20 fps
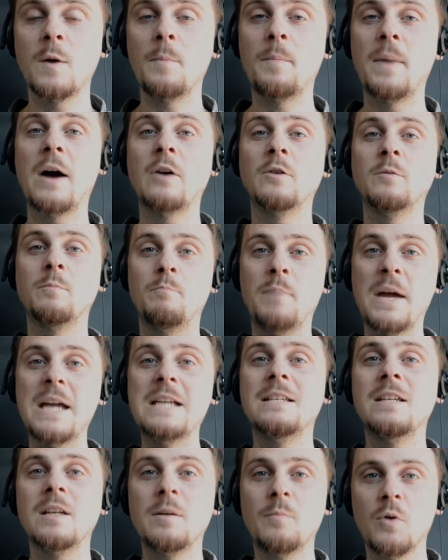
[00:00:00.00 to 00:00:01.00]
about
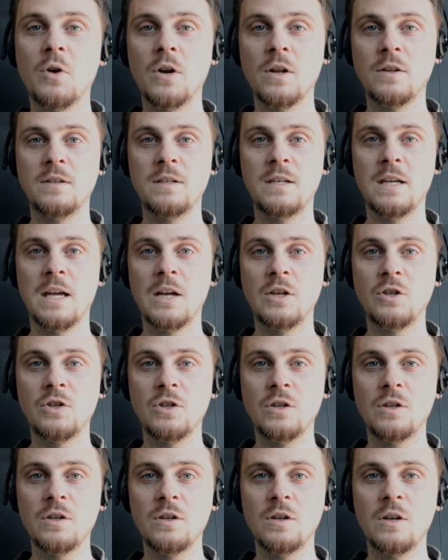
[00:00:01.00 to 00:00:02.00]
basic
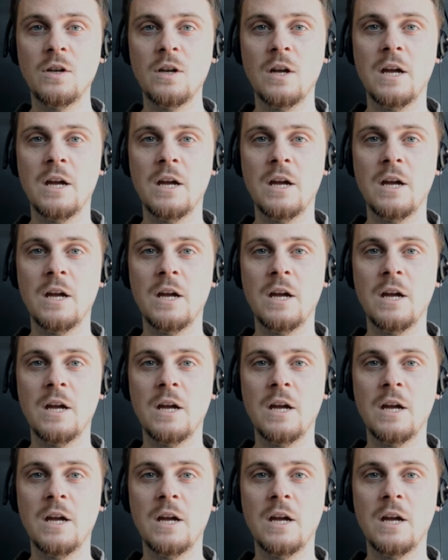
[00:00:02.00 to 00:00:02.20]
pronunciation